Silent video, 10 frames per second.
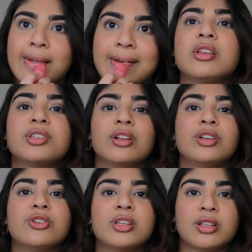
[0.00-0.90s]
I still
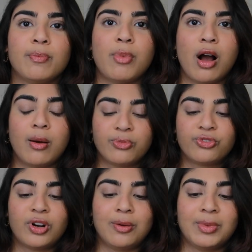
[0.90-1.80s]
use this lip balm
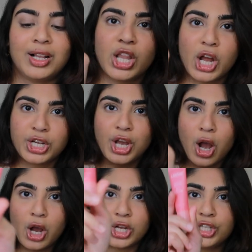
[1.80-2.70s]
from
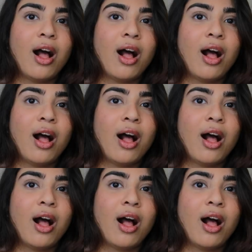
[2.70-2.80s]
Laniege.